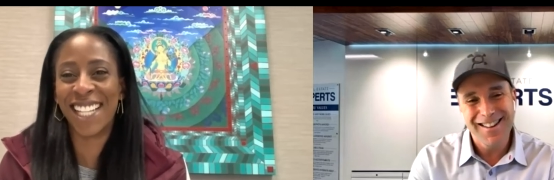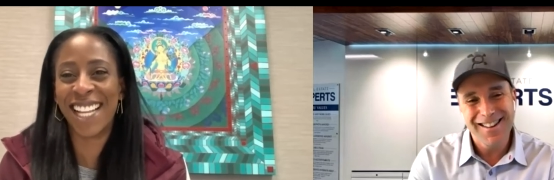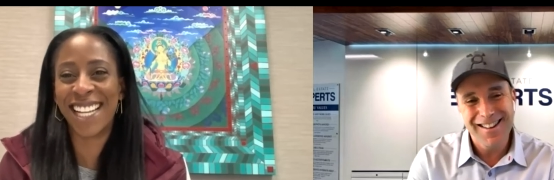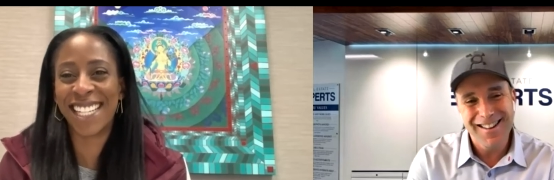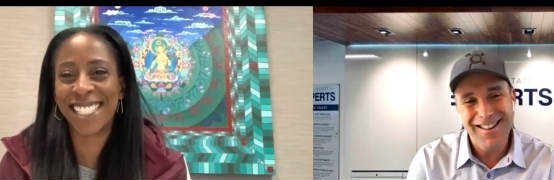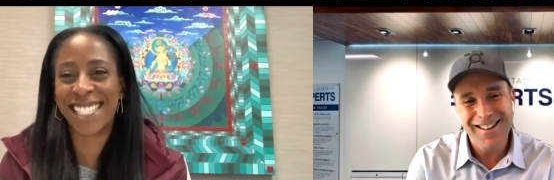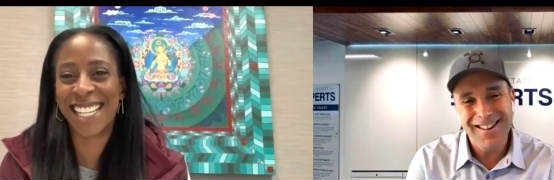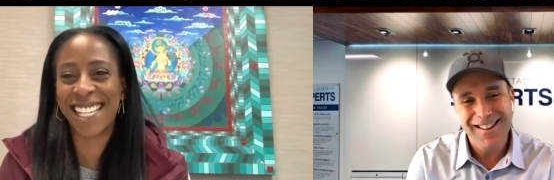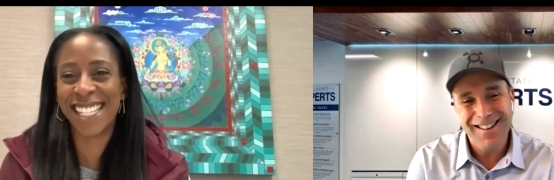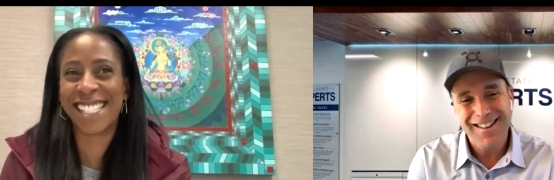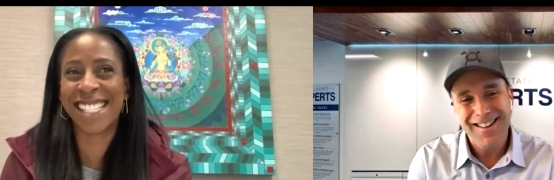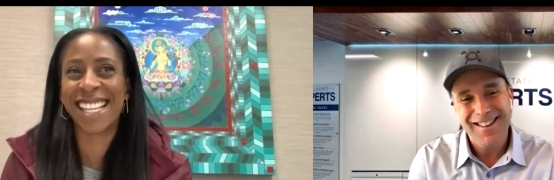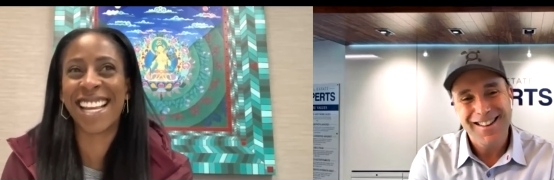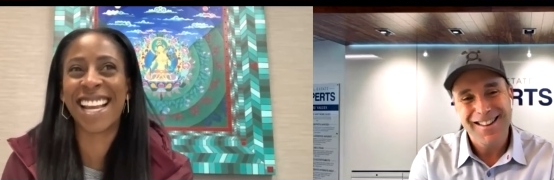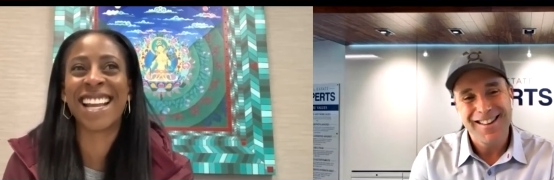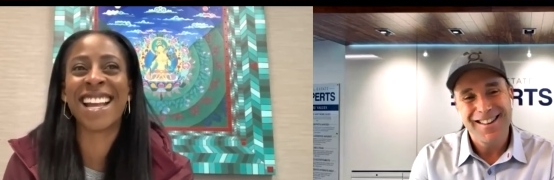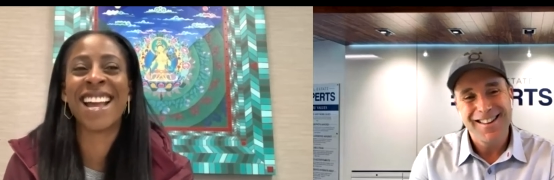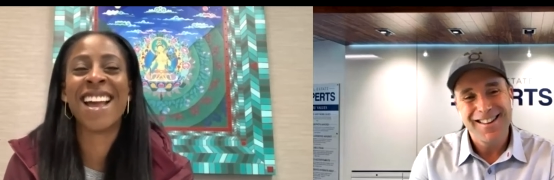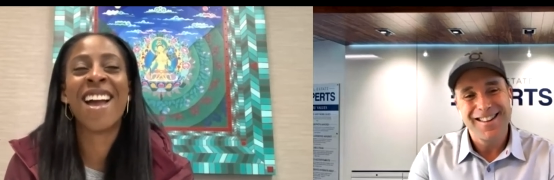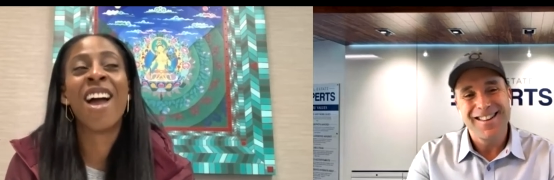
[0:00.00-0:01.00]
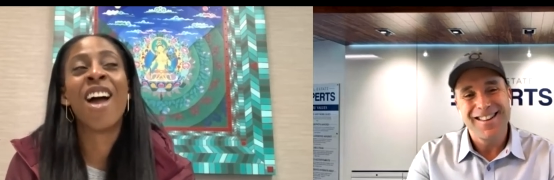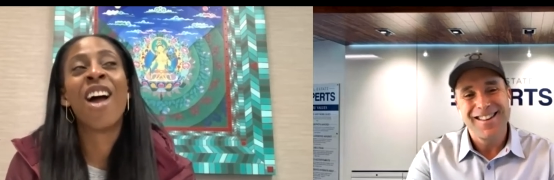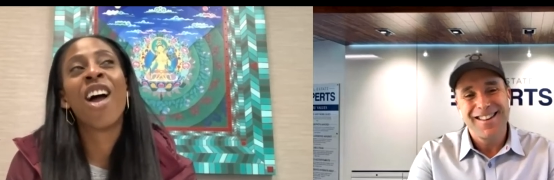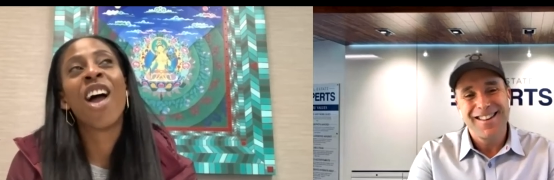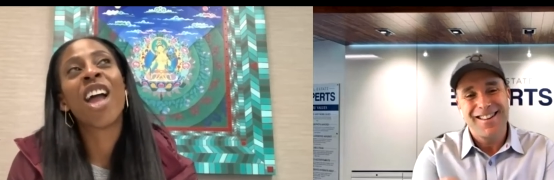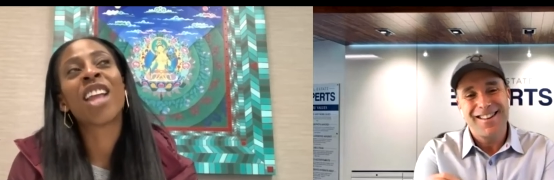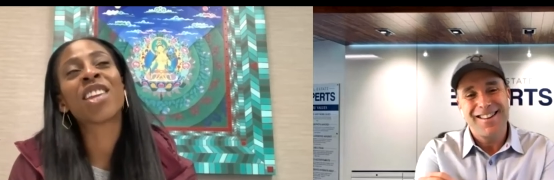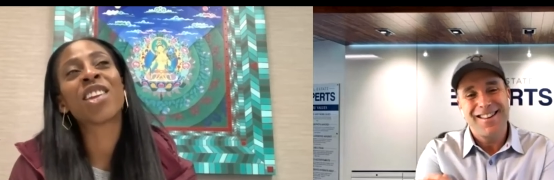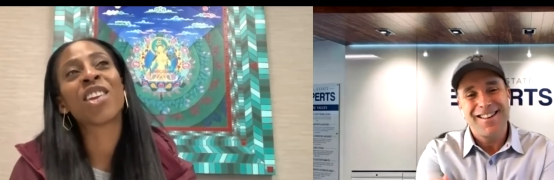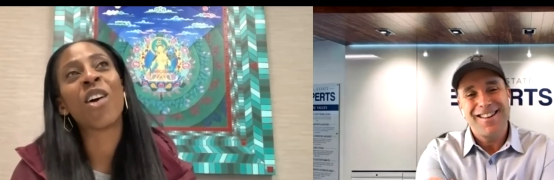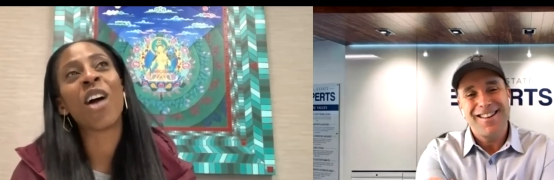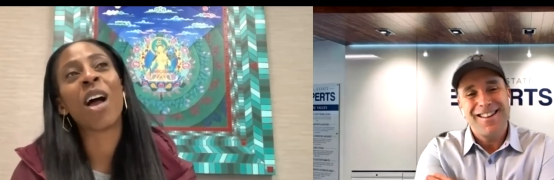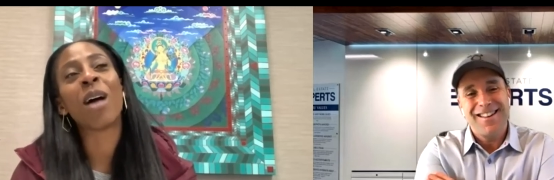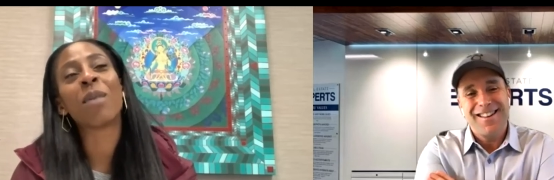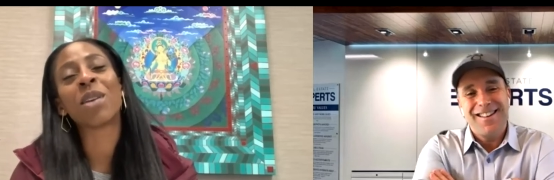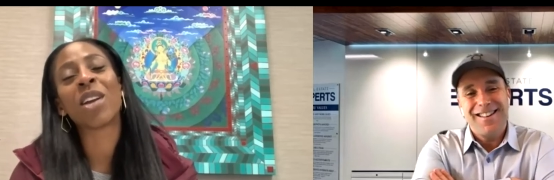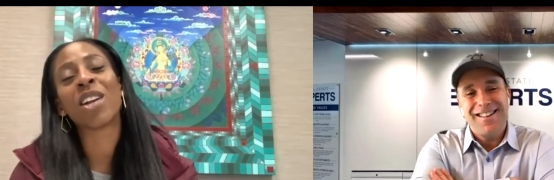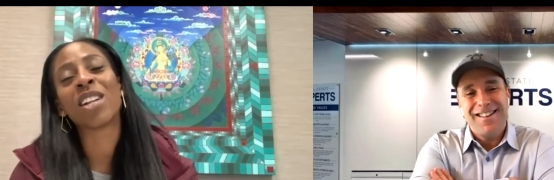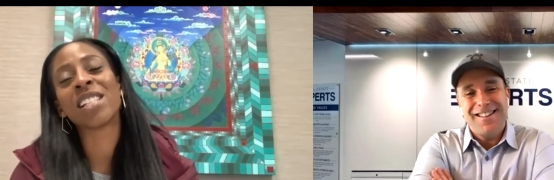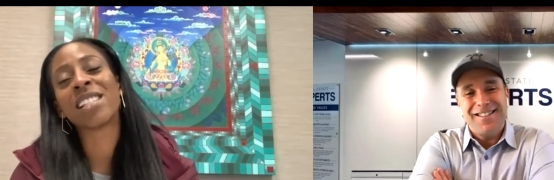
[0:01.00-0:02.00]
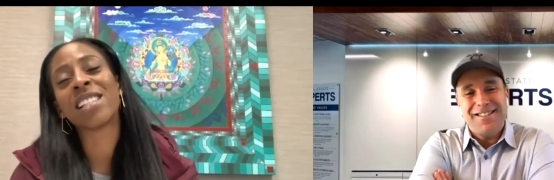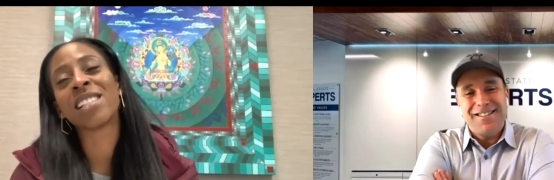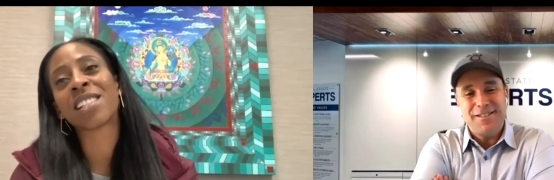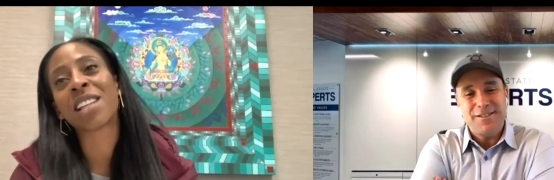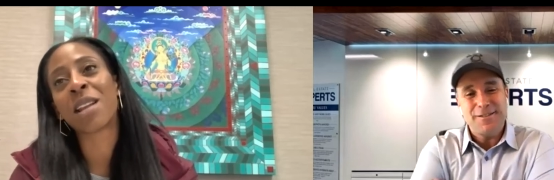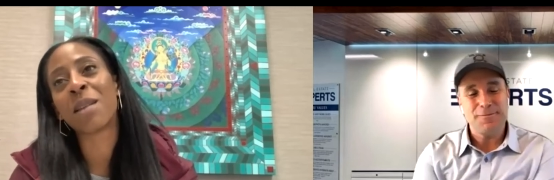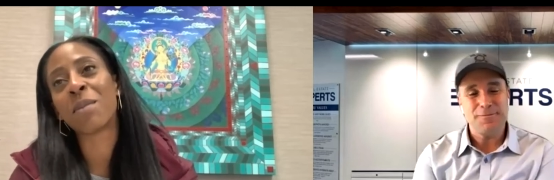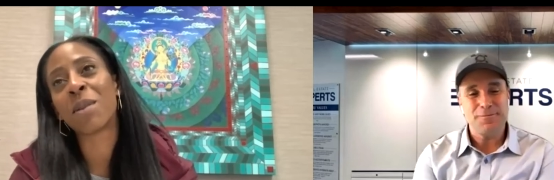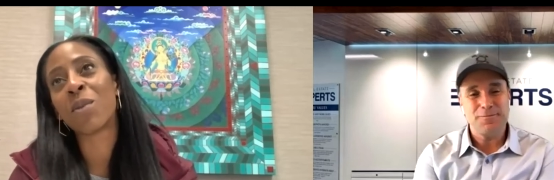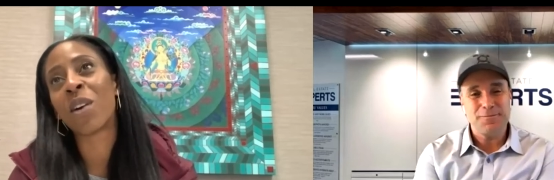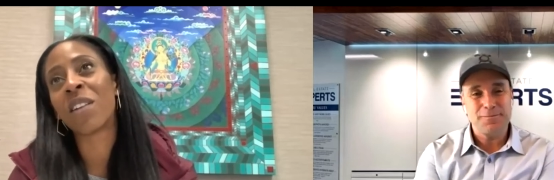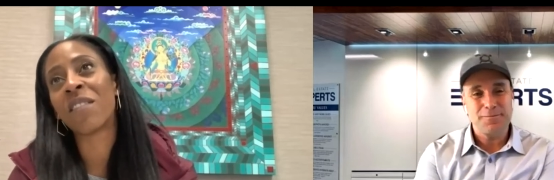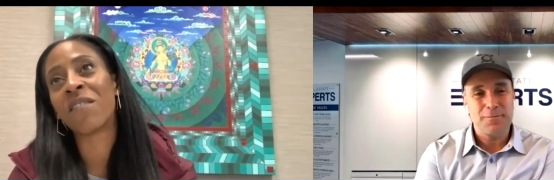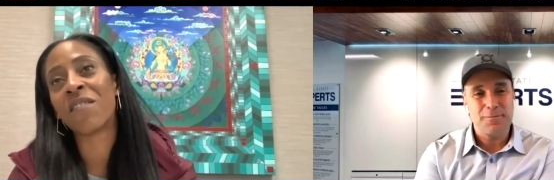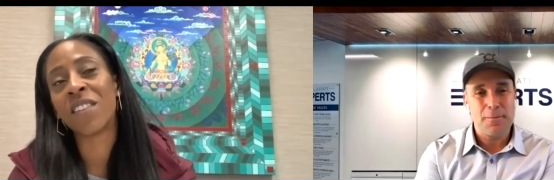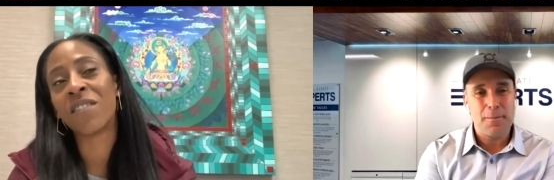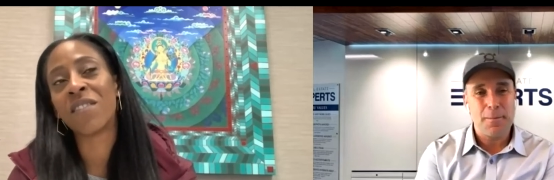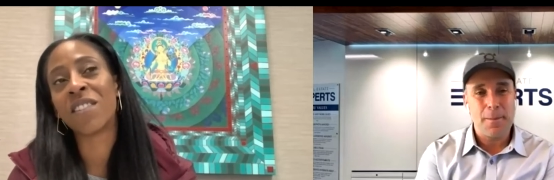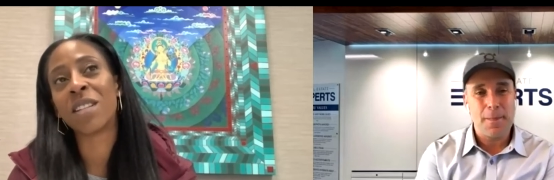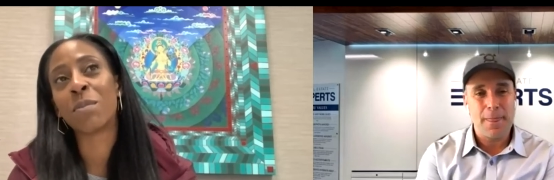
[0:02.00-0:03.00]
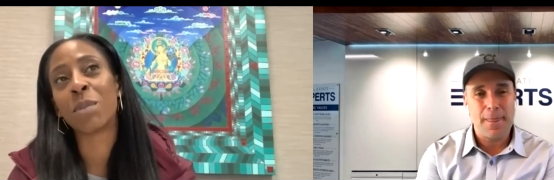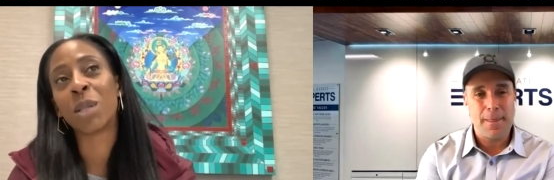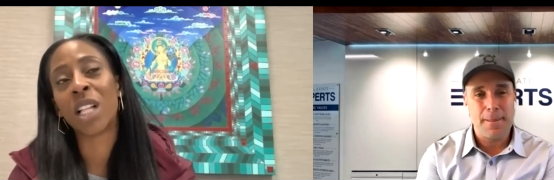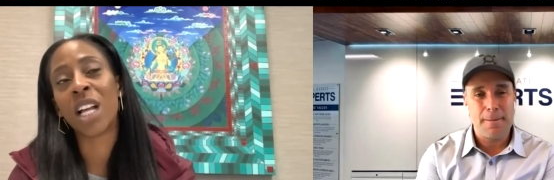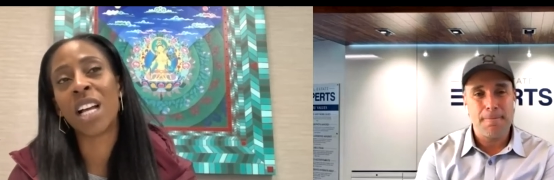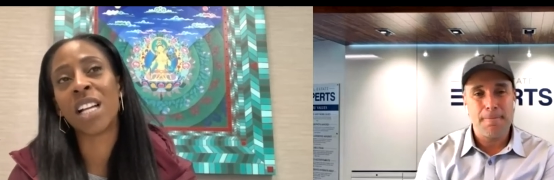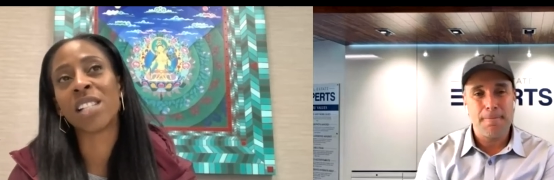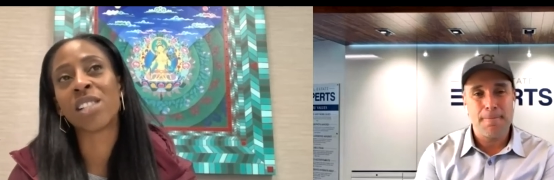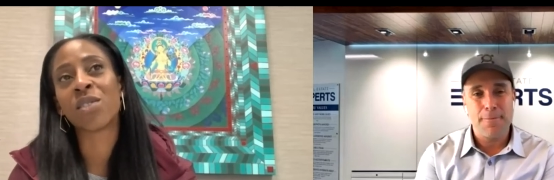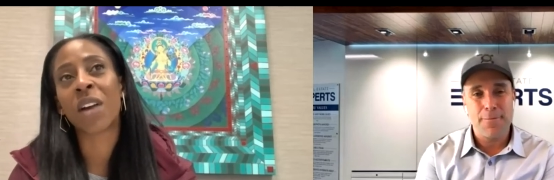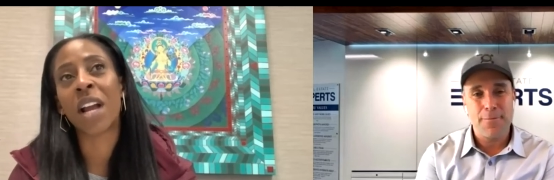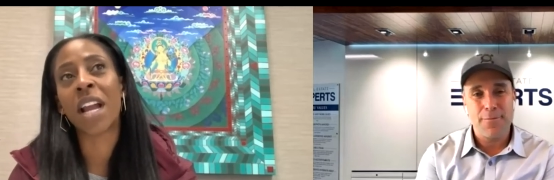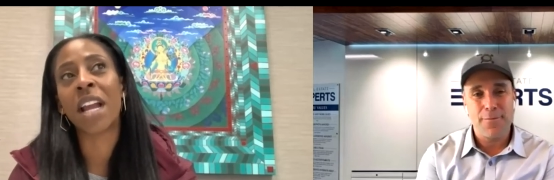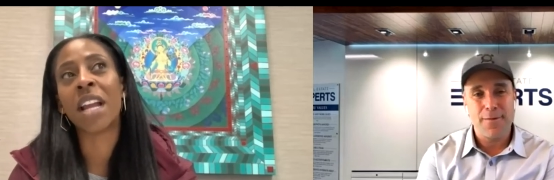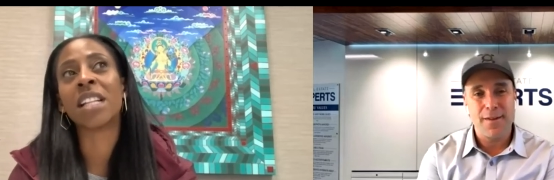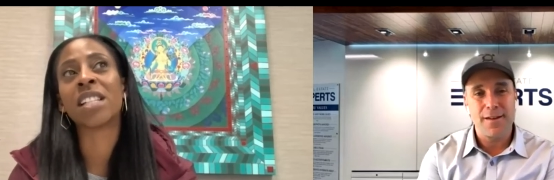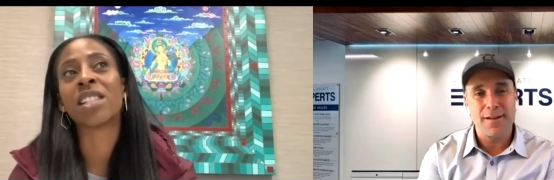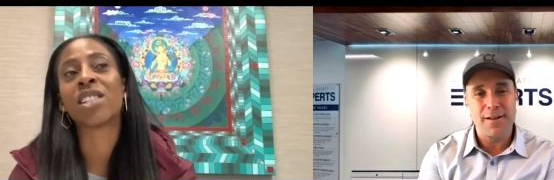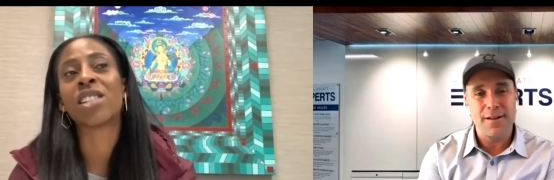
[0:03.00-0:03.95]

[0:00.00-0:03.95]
Speaker 1: like to say. You know, I'll be honest. It's going to be 150 plus, right?